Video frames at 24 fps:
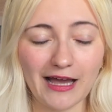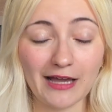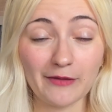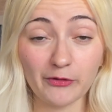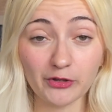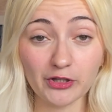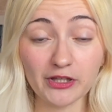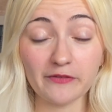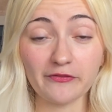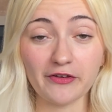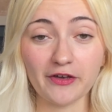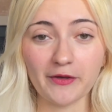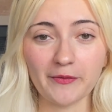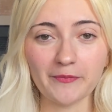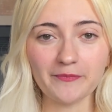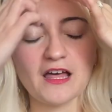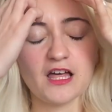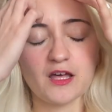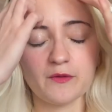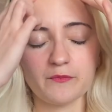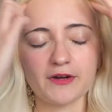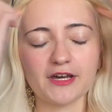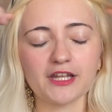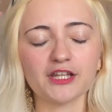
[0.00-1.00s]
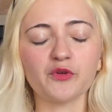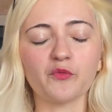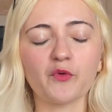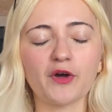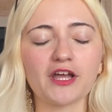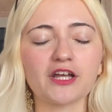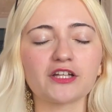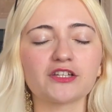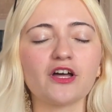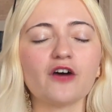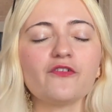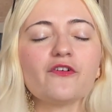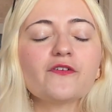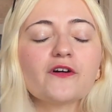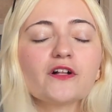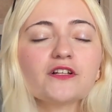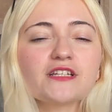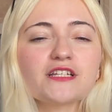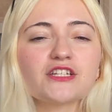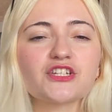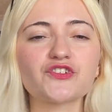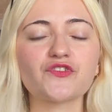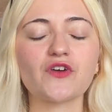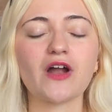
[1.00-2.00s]
believe him. But anyway, enough of all
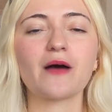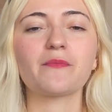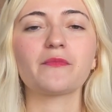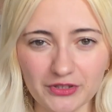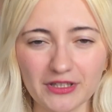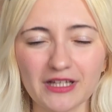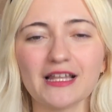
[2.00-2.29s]
this drama.